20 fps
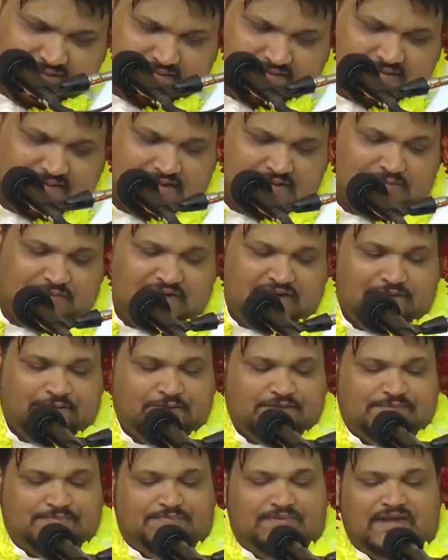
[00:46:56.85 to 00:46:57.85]
Today, when I
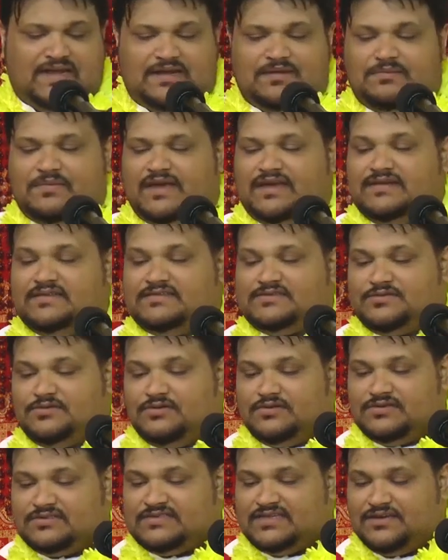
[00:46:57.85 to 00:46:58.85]
was planning my
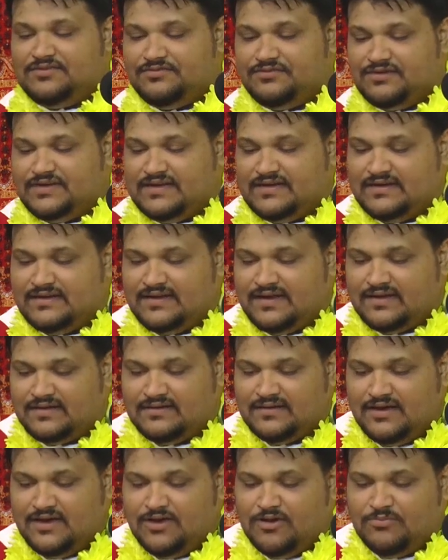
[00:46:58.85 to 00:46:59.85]
discourse and reading and